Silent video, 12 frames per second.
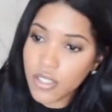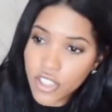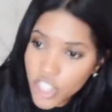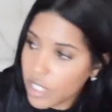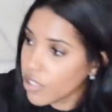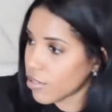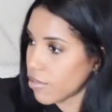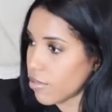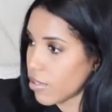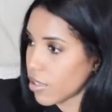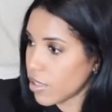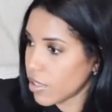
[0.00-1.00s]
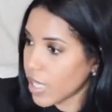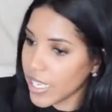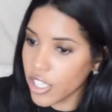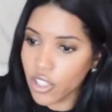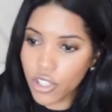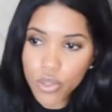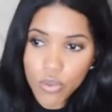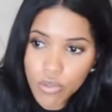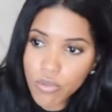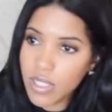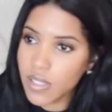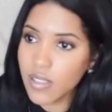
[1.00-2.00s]
chill, like, you
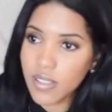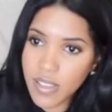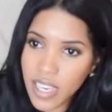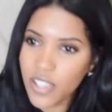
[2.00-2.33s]
do this, this, and that.